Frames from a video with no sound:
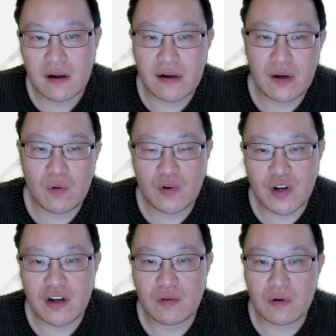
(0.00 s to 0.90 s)
SQL
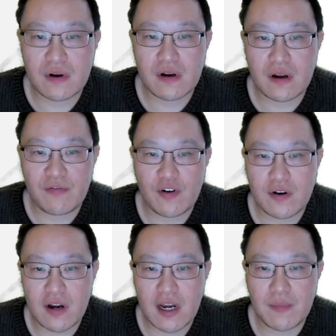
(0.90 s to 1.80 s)
injection was first
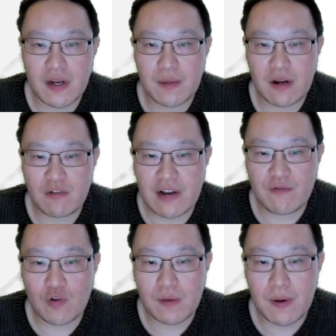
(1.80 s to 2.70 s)
documented by
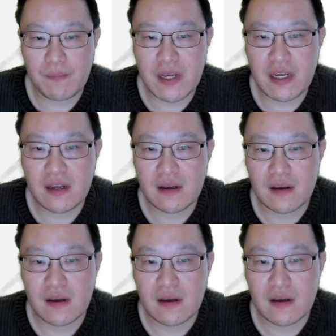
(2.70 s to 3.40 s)
Rainforest Puppy.